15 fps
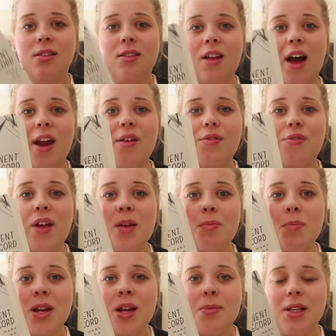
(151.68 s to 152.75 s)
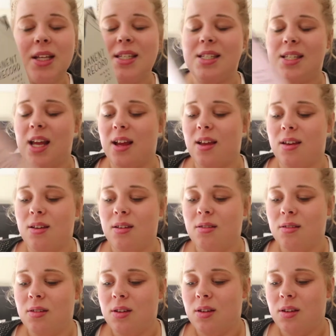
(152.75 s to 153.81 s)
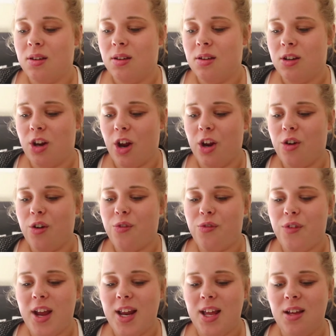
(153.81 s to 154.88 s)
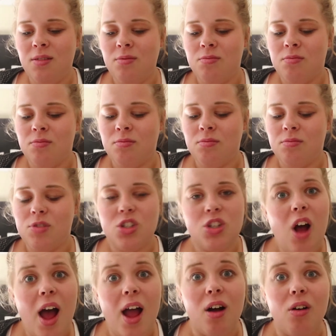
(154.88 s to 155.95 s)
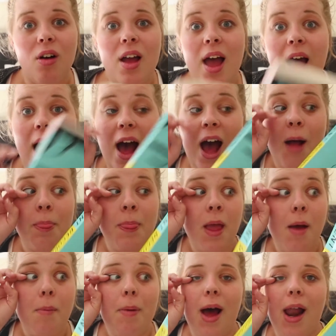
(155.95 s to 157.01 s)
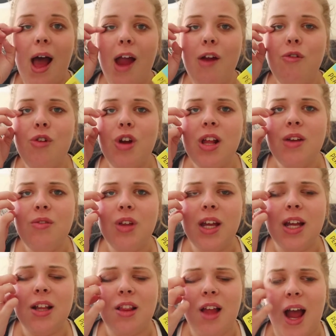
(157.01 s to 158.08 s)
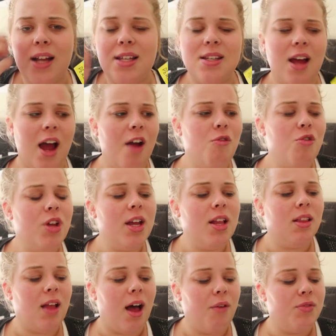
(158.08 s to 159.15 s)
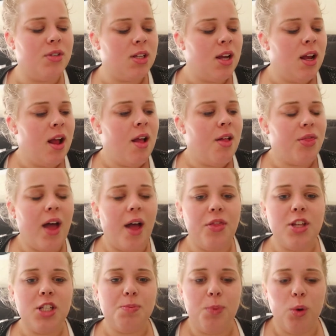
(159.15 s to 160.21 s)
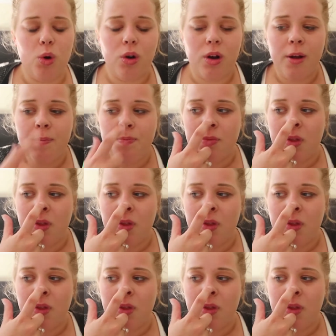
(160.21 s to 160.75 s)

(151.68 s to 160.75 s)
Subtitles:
kind of like minimalistic, graffiti style. But I really loved that this book,